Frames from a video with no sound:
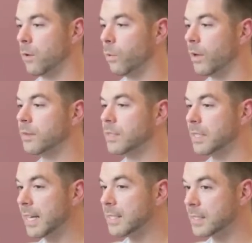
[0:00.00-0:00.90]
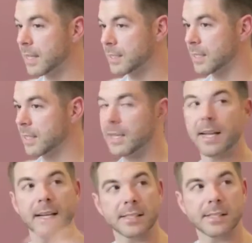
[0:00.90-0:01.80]
with today's lesson,
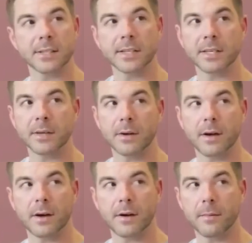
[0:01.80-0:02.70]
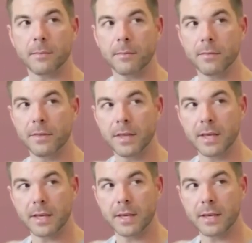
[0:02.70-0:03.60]
not necessarily
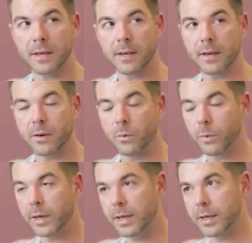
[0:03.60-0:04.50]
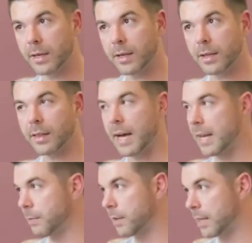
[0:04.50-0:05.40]
the week
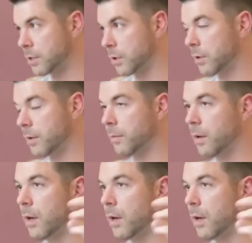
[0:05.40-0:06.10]
lineup that I showed them,